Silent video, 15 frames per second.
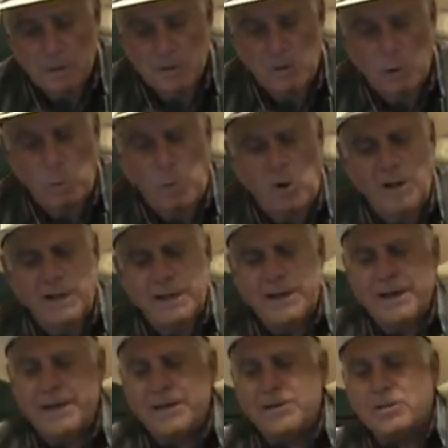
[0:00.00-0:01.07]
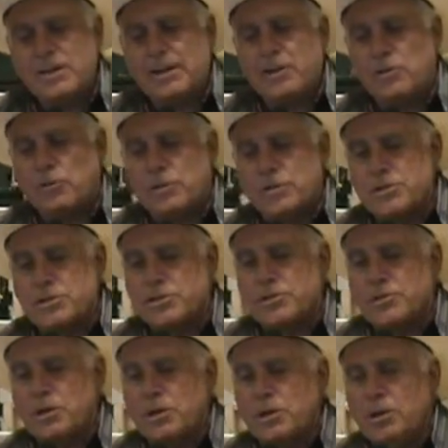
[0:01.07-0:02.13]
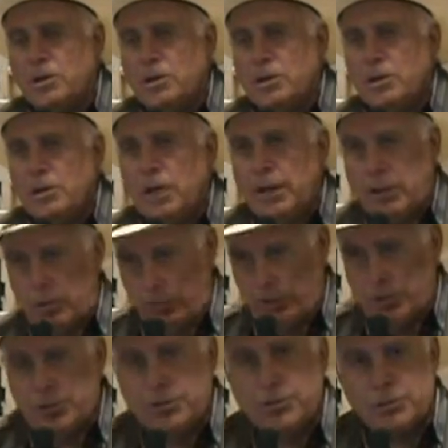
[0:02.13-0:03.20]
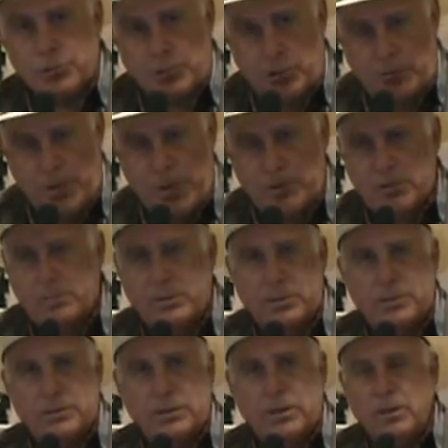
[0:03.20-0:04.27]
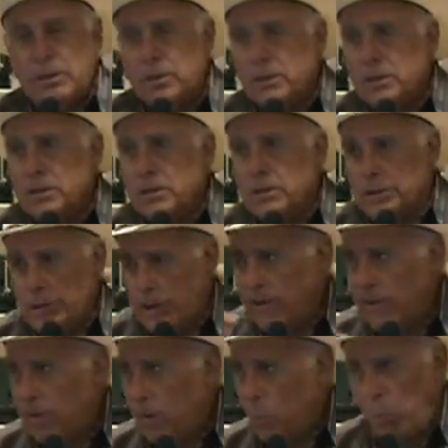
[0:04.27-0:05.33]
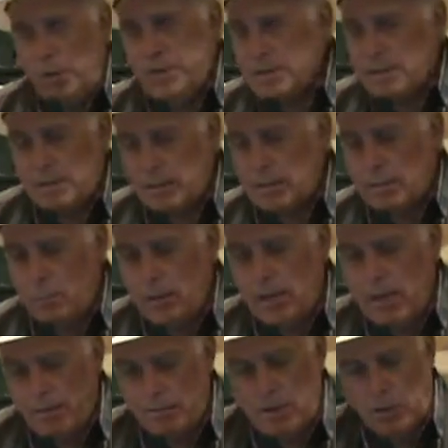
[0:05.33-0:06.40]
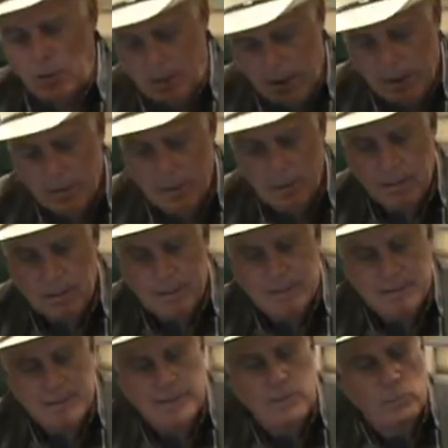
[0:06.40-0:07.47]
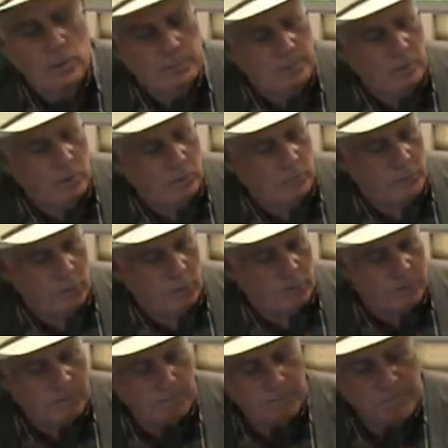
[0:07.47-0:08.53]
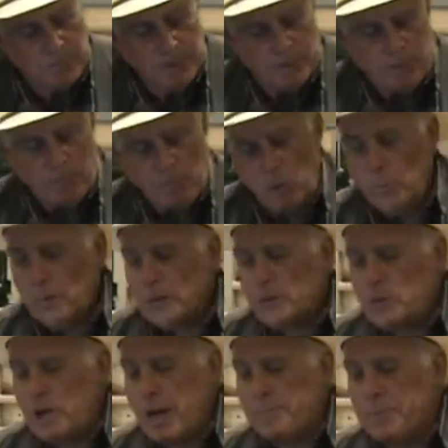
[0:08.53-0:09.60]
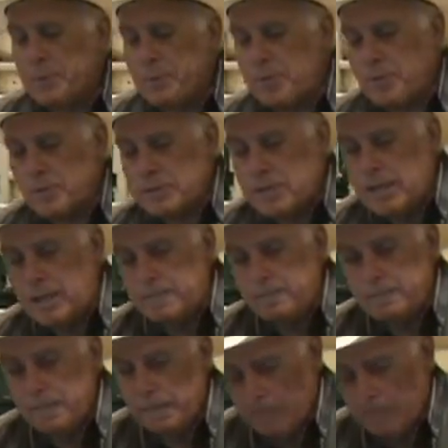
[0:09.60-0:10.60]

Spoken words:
So what is a Christian's responsibility to the government? What is it that we have? All right, let's see what Paul wrote in Romans chapter 13.